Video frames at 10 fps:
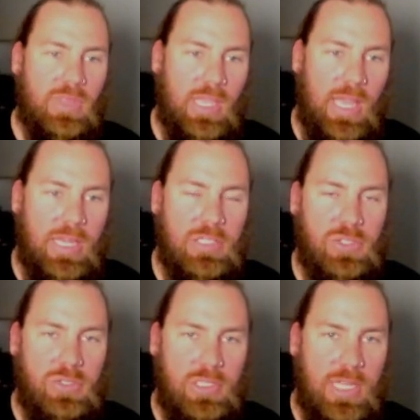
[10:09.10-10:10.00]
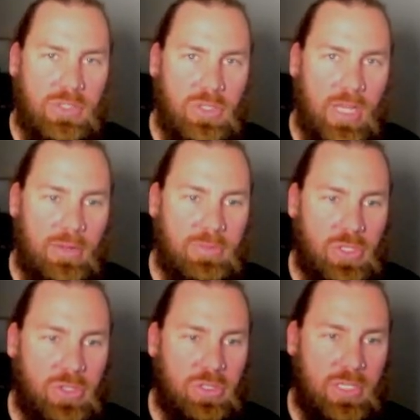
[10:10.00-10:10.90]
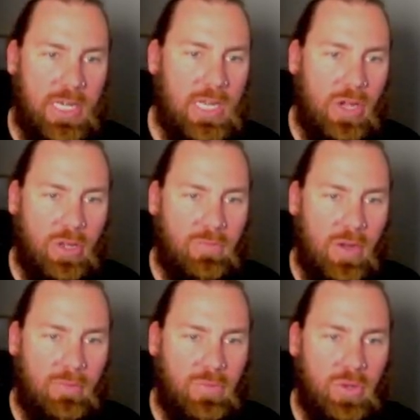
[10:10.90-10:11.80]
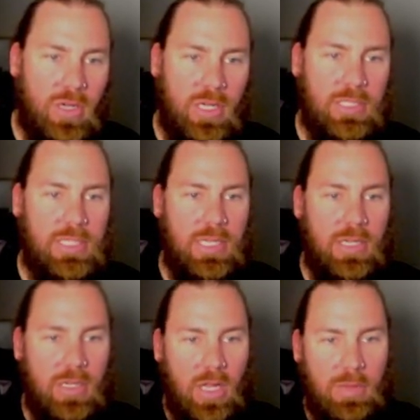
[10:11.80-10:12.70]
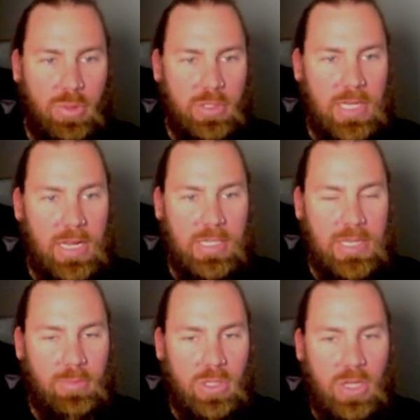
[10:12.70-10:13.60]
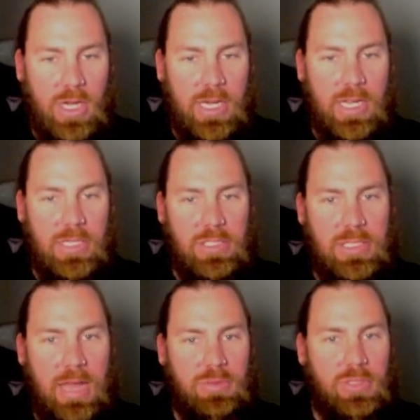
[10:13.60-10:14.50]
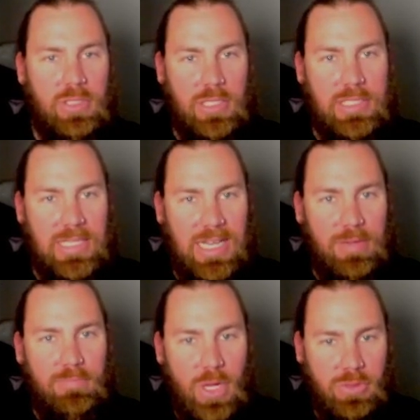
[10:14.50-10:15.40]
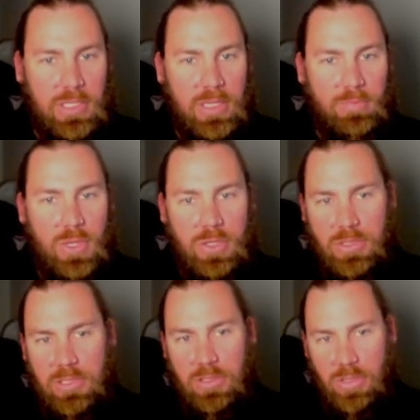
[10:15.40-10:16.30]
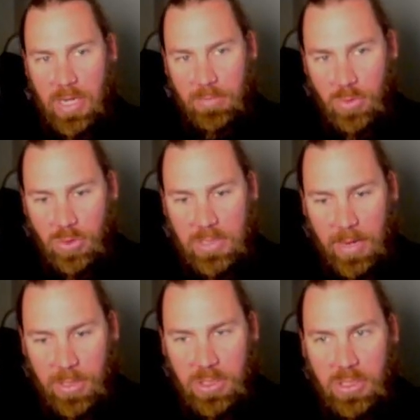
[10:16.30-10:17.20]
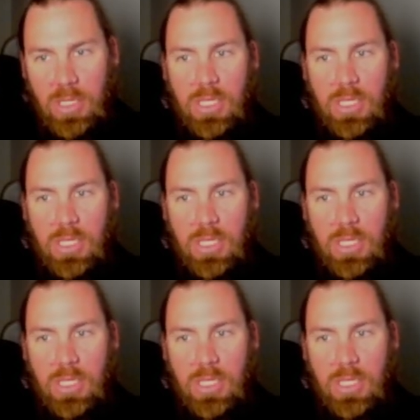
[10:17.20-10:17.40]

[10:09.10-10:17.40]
And as soon as they do that Obscurus, you need to go on the front foot. I did. I put down the double lightning and just absolutely started melting them because you get more damage.